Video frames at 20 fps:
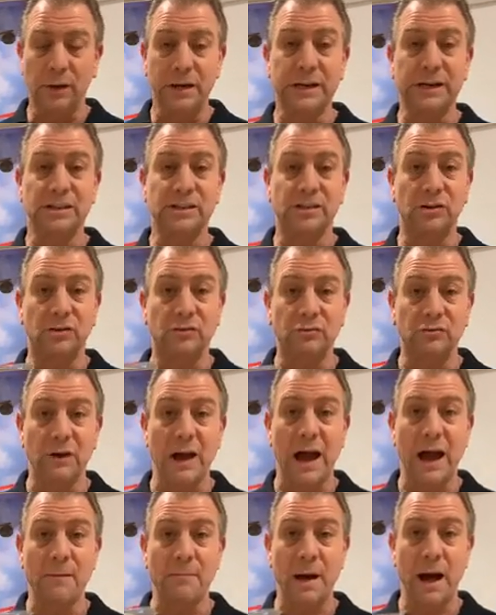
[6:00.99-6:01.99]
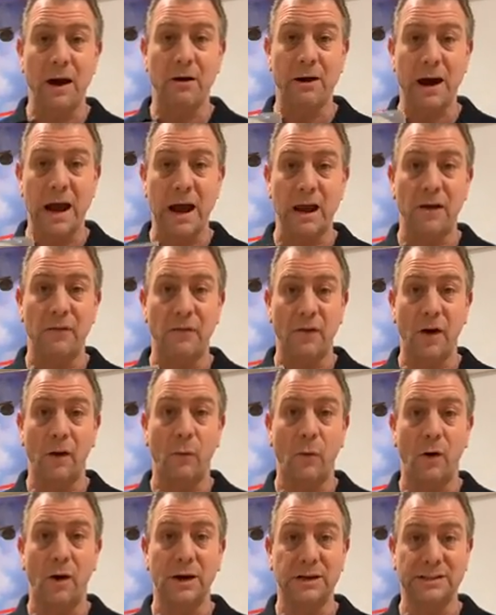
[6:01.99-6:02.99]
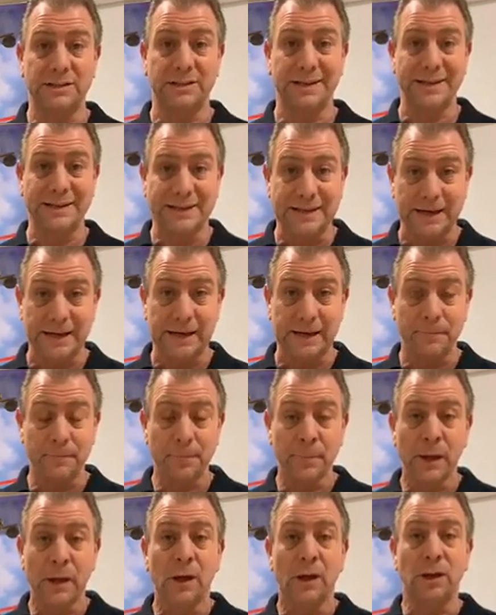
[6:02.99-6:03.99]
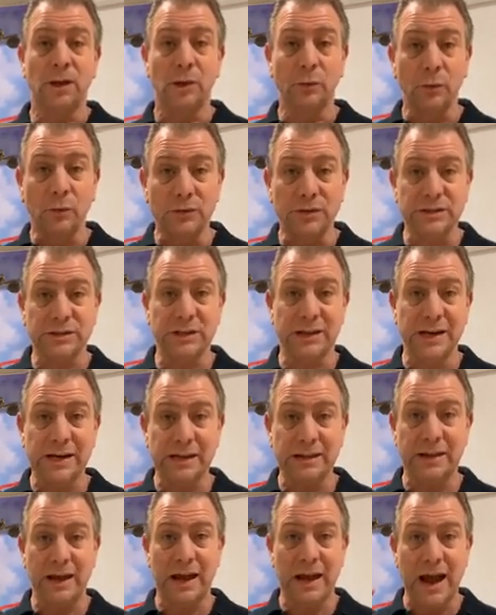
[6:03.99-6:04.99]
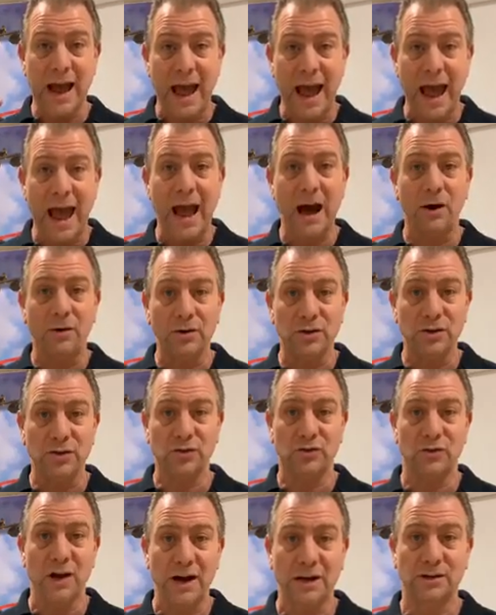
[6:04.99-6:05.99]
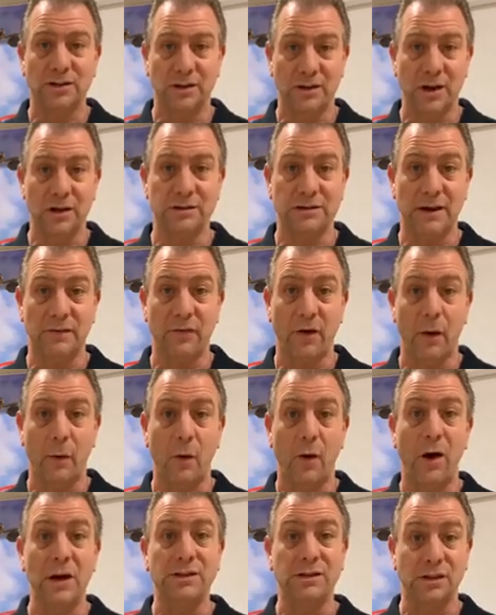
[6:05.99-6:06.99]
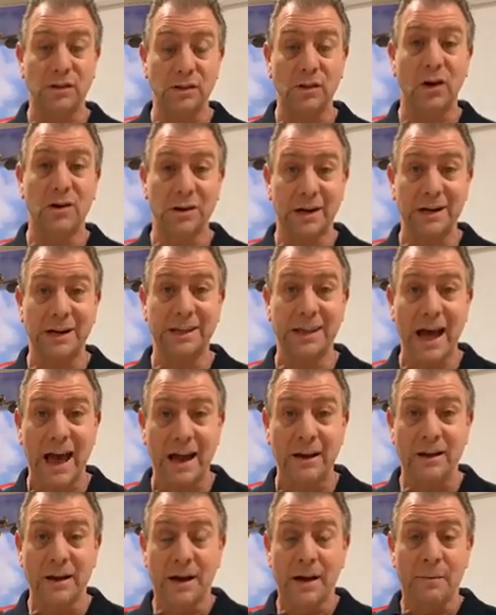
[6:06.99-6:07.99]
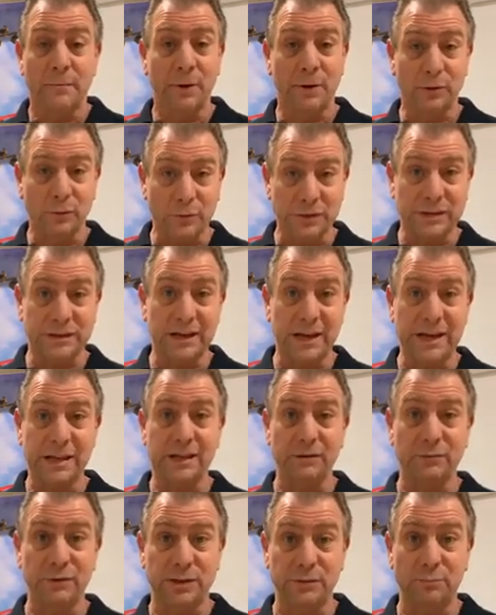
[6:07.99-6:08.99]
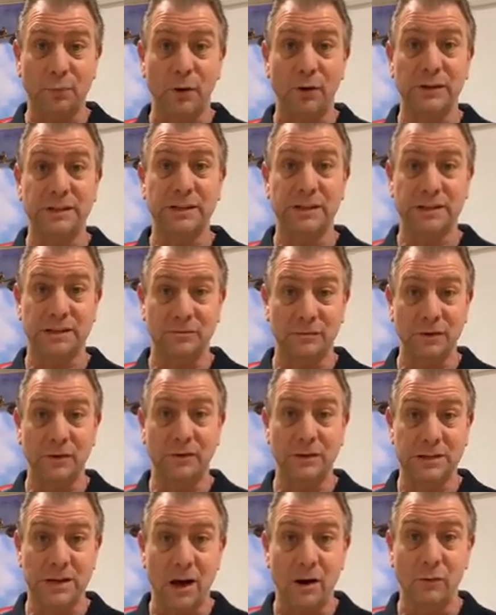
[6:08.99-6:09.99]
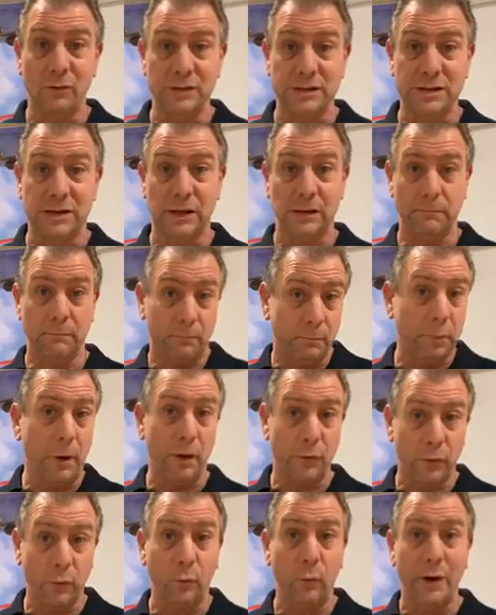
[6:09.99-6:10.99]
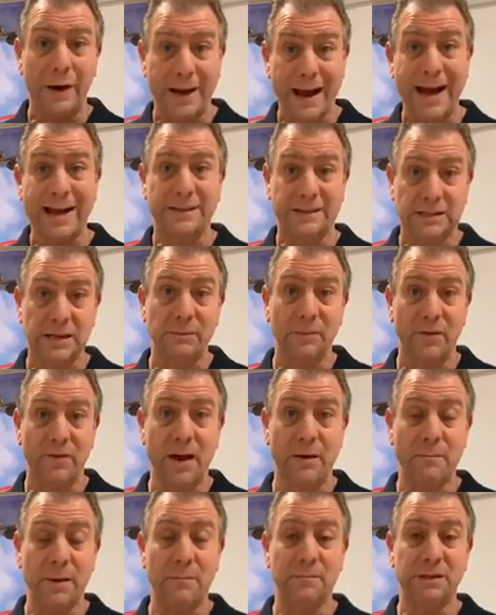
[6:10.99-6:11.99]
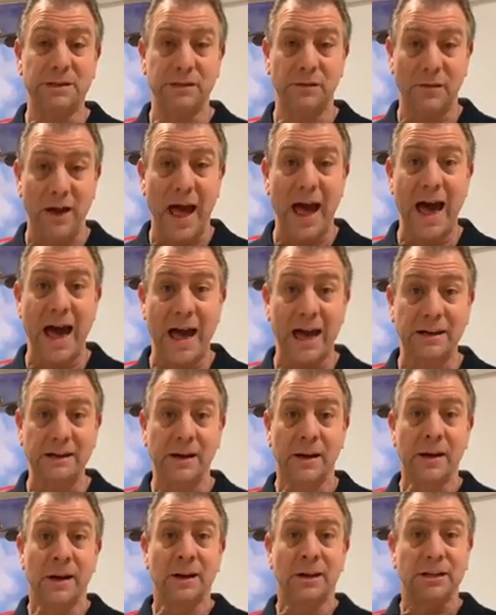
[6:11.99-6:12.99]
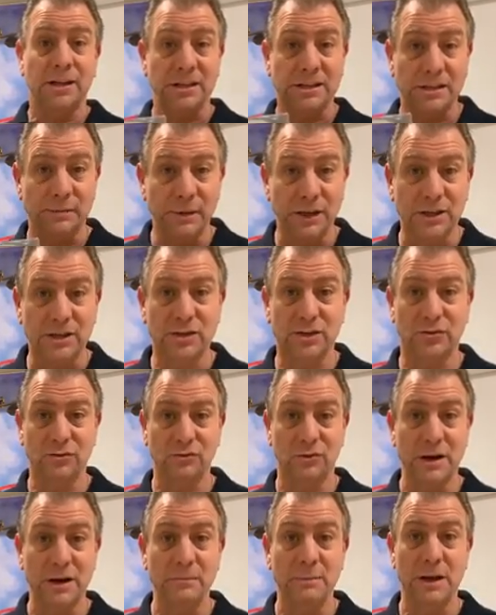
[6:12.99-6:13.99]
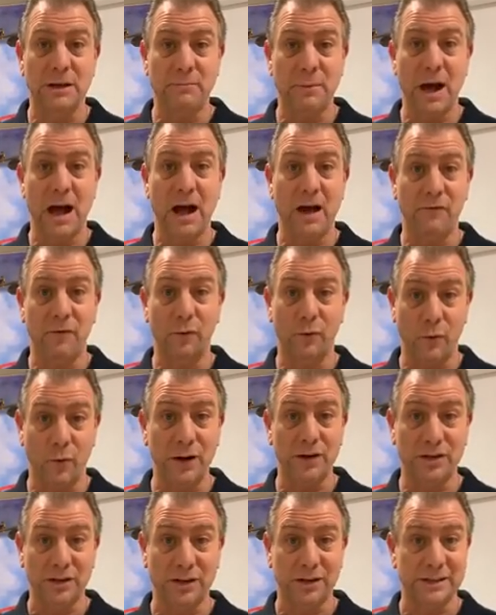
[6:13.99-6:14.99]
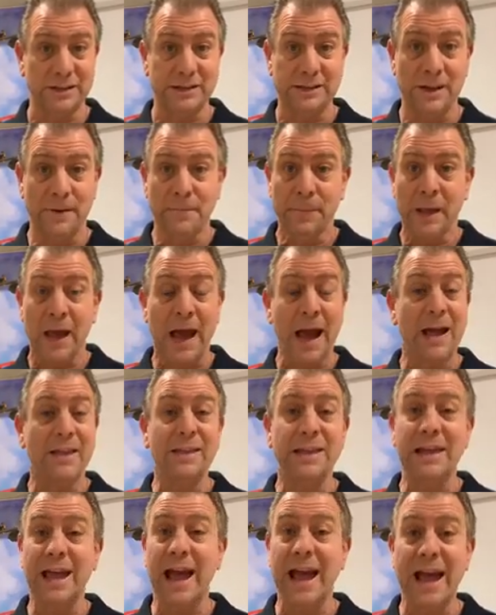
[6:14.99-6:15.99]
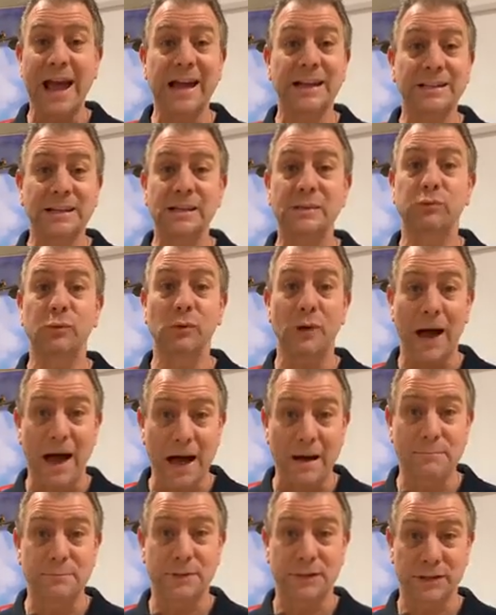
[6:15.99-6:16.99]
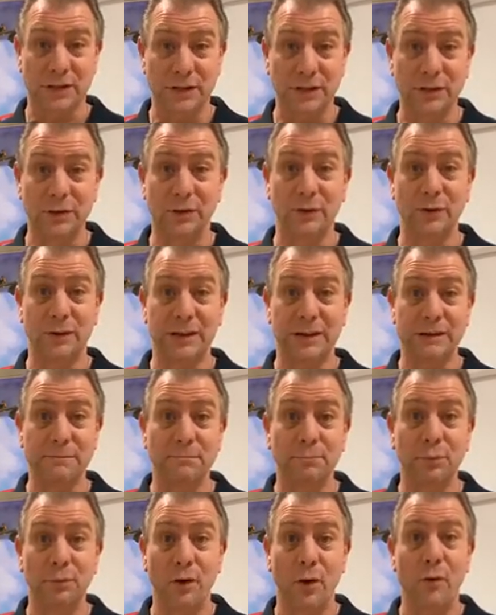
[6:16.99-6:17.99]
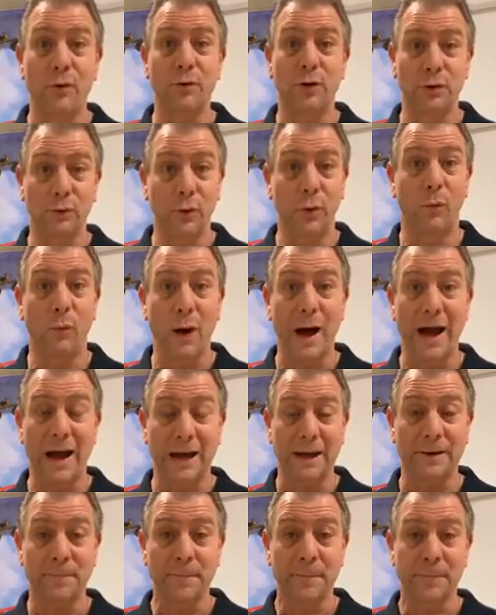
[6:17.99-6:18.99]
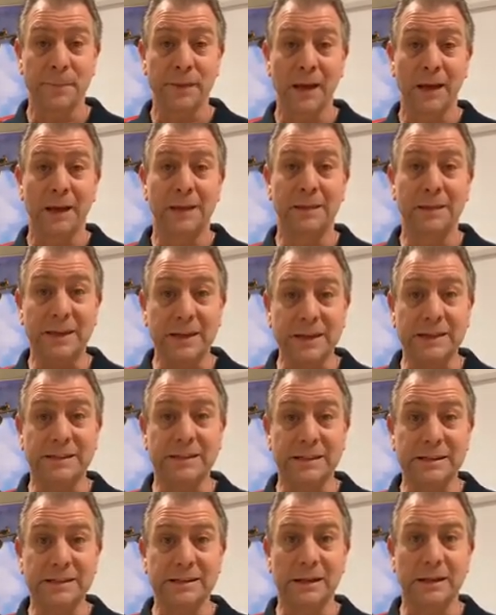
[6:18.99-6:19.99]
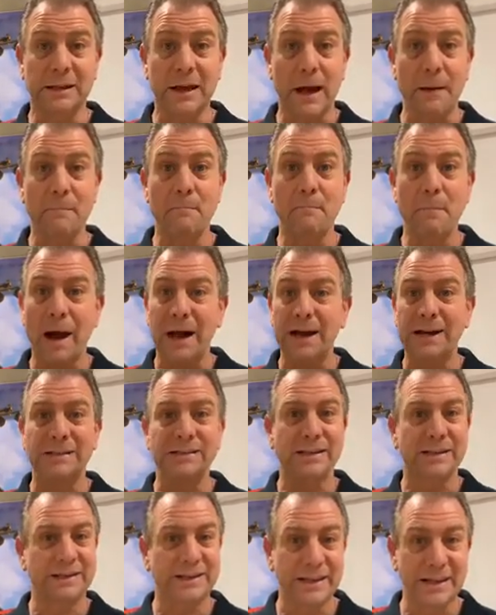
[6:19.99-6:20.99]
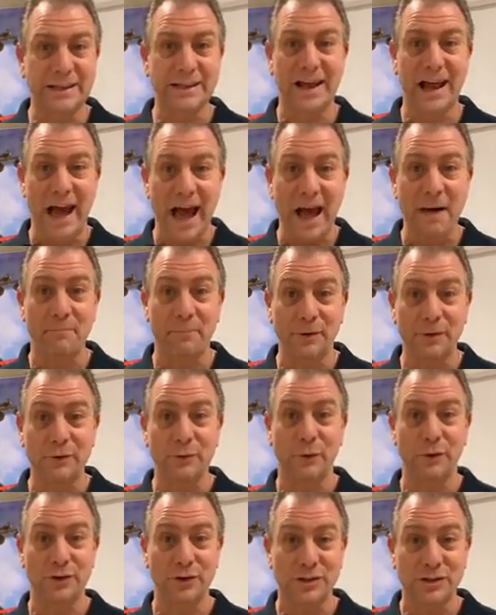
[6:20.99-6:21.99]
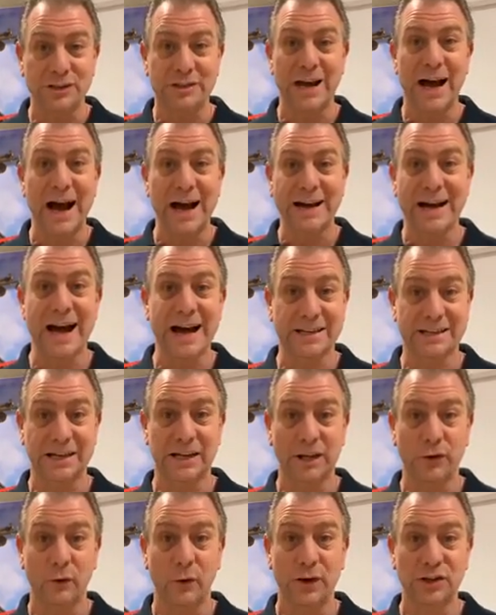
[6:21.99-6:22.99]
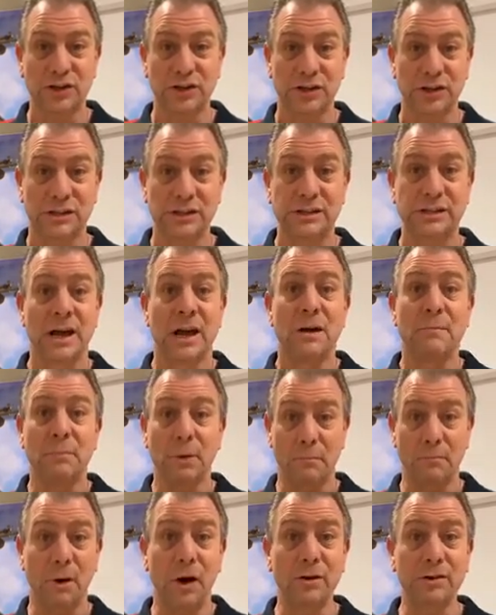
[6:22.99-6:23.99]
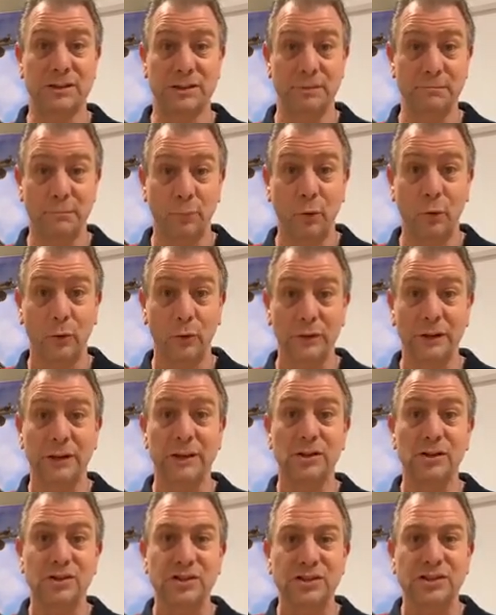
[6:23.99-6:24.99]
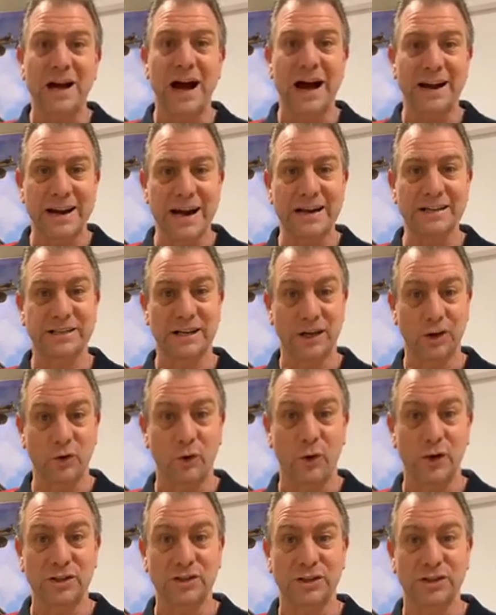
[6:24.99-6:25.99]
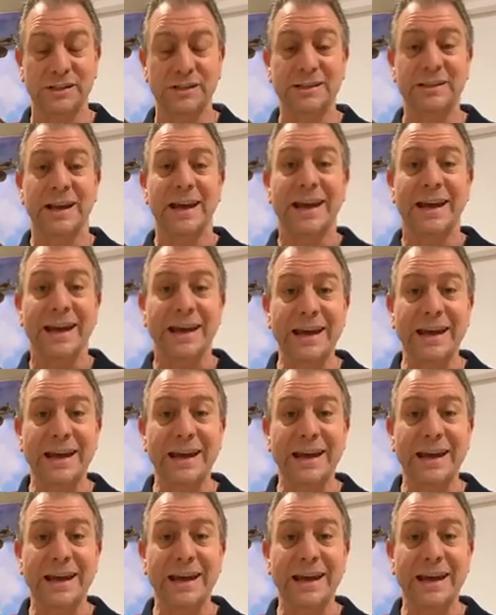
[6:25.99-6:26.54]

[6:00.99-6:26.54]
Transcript: please grab our FOI CD. You will see there how to structure those FOIs, and not only that, but you'll see the responses and results that both we and some of our members have had to some extremely powerful questions, and the answers will absolutely blow you away. This is the amazing thing that happens when you start asking questions, but most importantly, you start asking questions